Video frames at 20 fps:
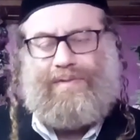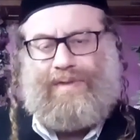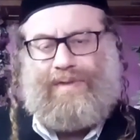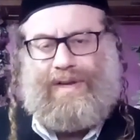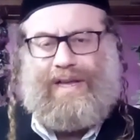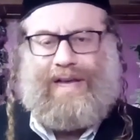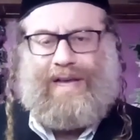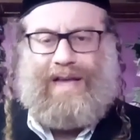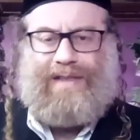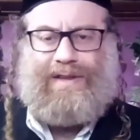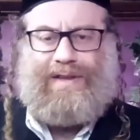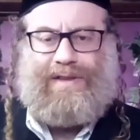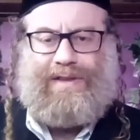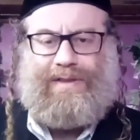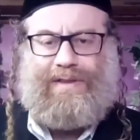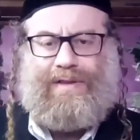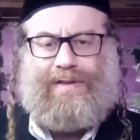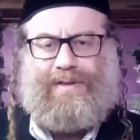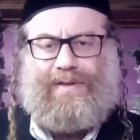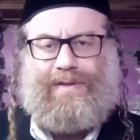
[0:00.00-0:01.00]

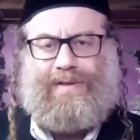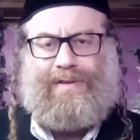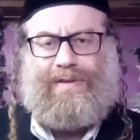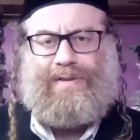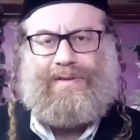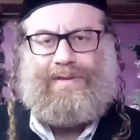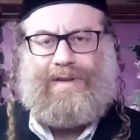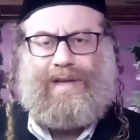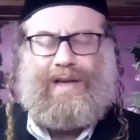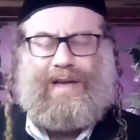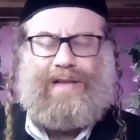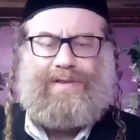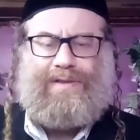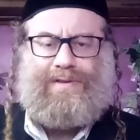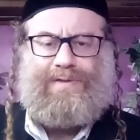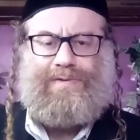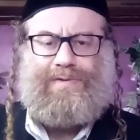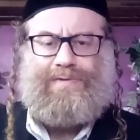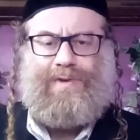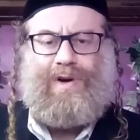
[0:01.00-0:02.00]
300, uh,
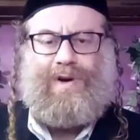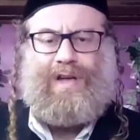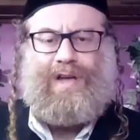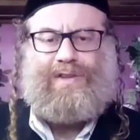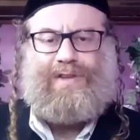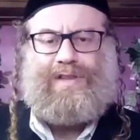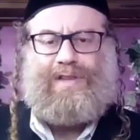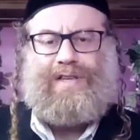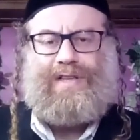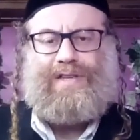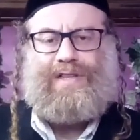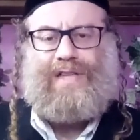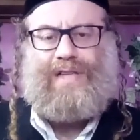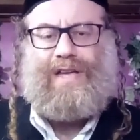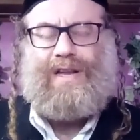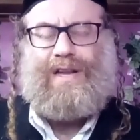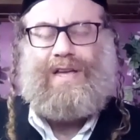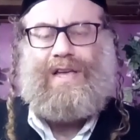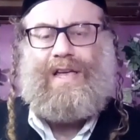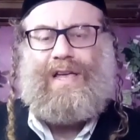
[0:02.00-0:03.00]
300 to 400 years
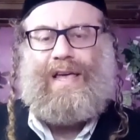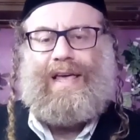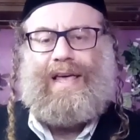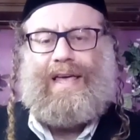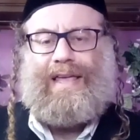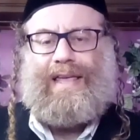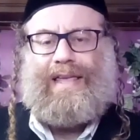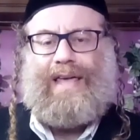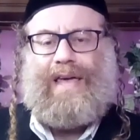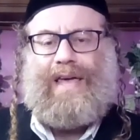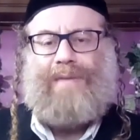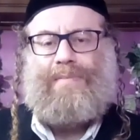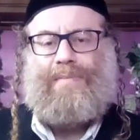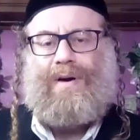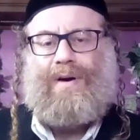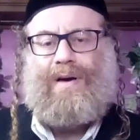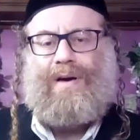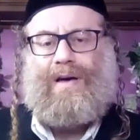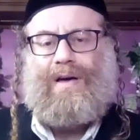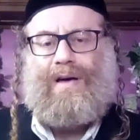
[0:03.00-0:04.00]
later came
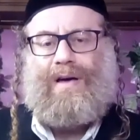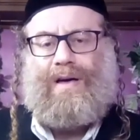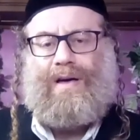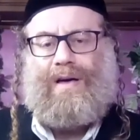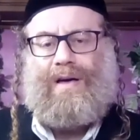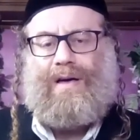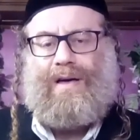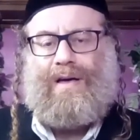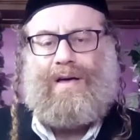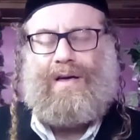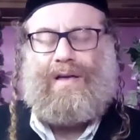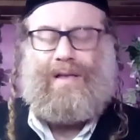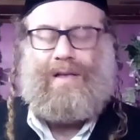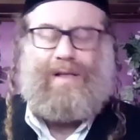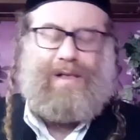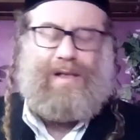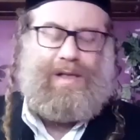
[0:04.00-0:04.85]
uh, uh,